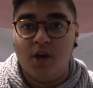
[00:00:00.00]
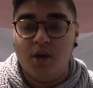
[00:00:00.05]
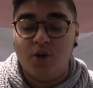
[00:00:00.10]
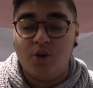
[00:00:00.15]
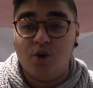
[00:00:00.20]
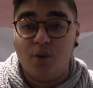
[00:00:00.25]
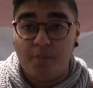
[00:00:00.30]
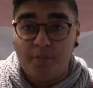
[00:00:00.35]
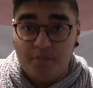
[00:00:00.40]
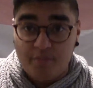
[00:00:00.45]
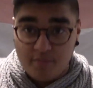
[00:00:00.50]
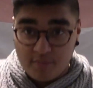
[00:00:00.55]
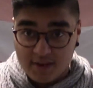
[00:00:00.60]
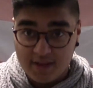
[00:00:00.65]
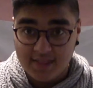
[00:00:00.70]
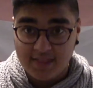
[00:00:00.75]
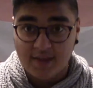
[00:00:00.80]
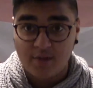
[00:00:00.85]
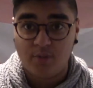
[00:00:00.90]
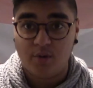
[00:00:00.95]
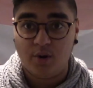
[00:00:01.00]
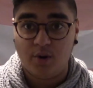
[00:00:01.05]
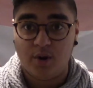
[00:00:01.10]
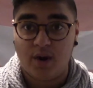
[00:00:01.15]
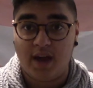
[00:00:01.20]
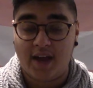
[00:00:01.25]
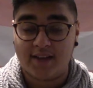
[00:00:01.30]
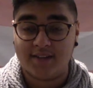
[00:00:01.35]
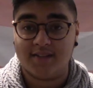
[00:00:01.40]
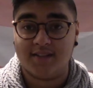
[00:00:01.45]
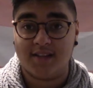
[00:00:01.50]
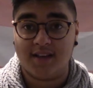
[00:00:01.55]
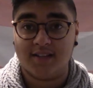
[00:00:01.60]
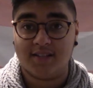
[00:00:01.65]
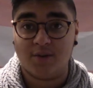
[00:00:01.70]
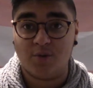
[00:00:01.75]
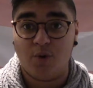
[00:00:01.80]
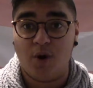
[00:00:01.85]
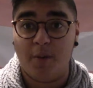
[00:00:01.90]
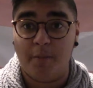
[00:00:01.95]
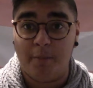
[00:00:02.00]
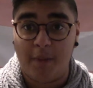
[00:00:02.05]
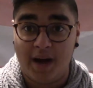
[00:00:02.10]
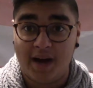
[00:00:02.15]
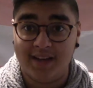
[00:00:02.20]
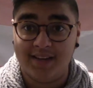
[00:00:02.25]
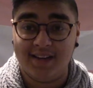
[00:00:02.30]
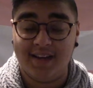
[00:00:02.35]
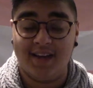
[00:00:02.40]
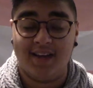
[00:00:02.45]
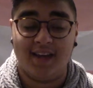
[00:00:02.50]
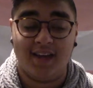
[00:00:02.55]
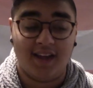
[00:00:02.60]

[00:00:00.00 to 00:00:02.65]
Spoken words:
your breathing when you're exercising while binding.